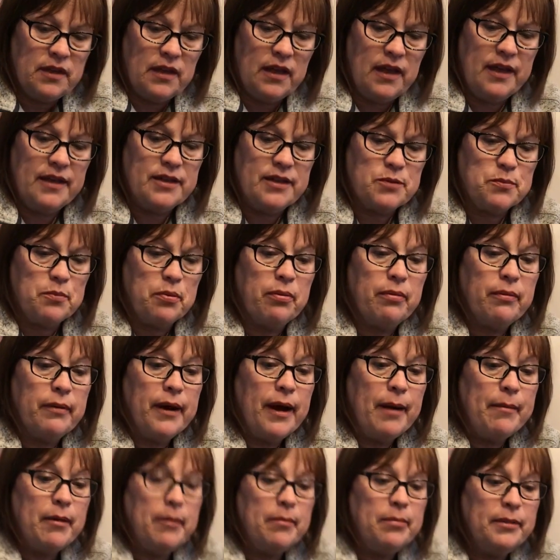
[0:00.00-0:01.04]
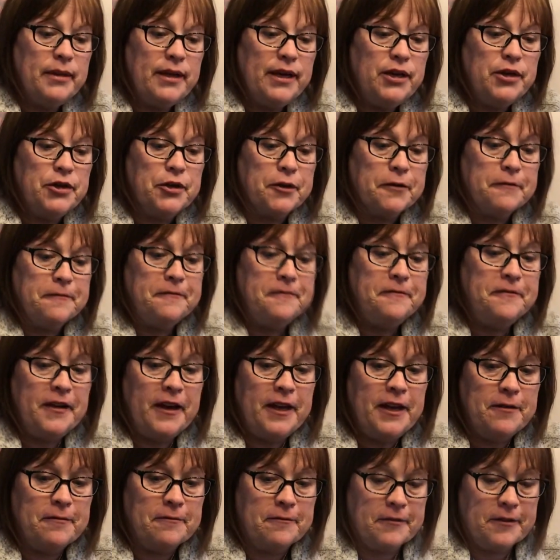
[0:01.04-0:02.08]
is probably your
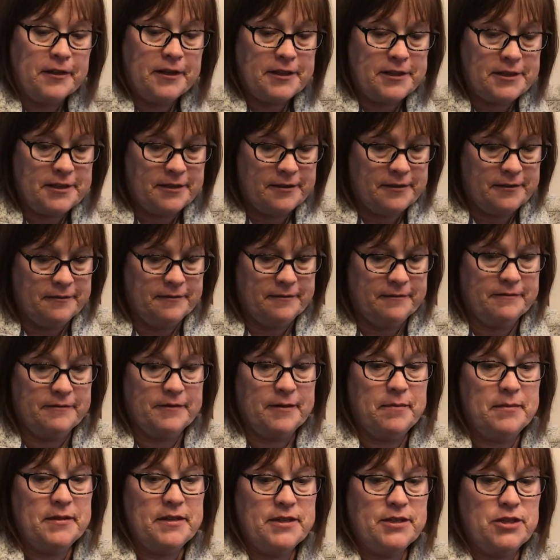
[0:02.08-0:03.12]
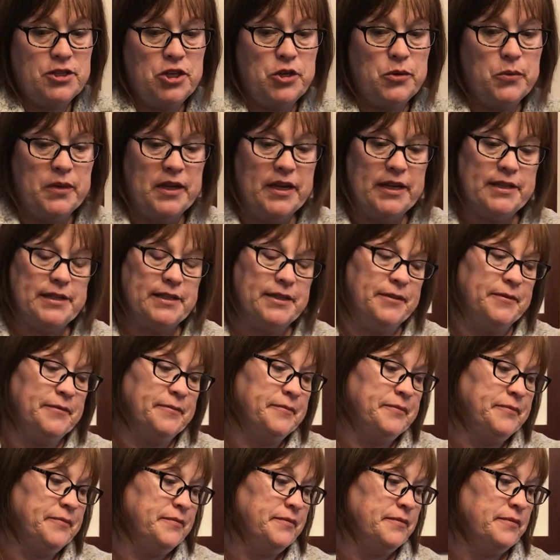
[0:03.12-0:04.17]
favorite from this unit,
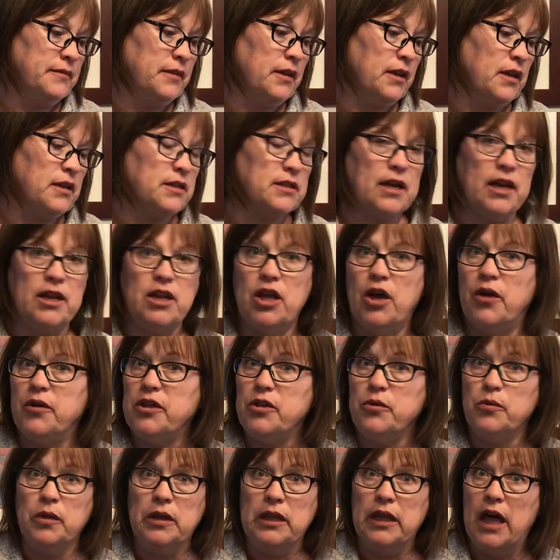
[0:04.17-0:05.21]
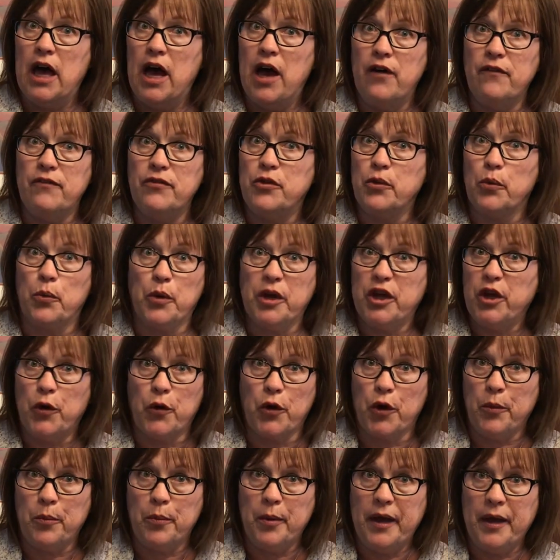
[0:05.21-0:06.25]
because I know you love the
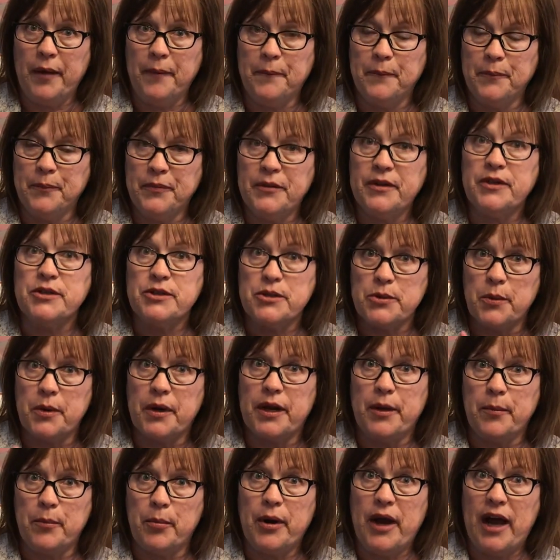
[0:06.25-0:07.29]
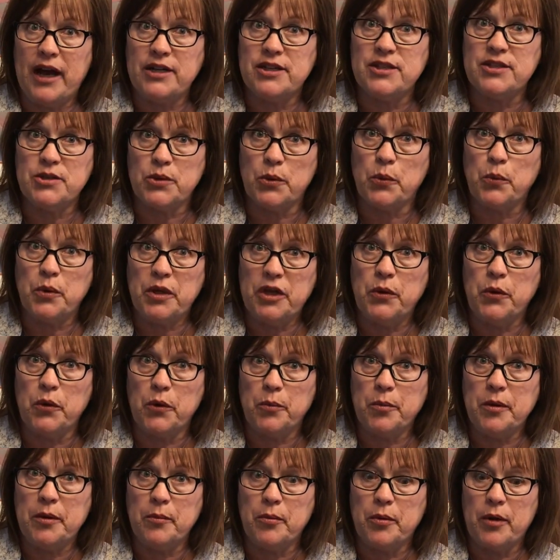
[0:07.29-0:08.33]
regrouping. So we're going to practice a
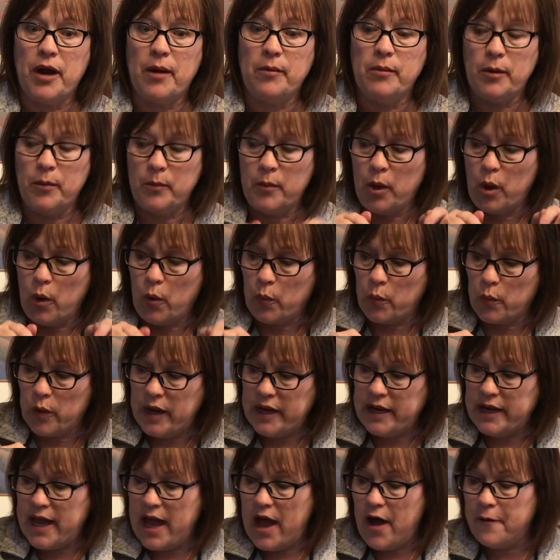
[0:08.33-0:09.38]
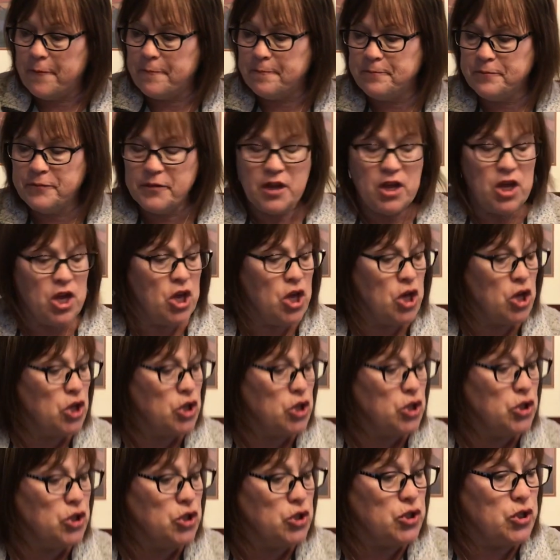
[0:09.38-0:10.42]
regrouping problem right now.
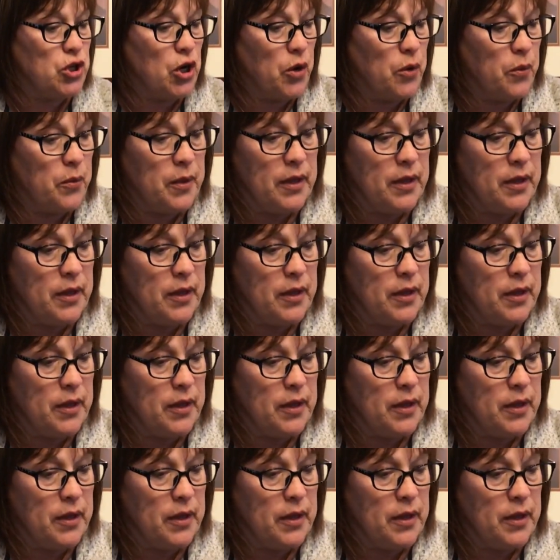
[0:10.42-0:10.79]
So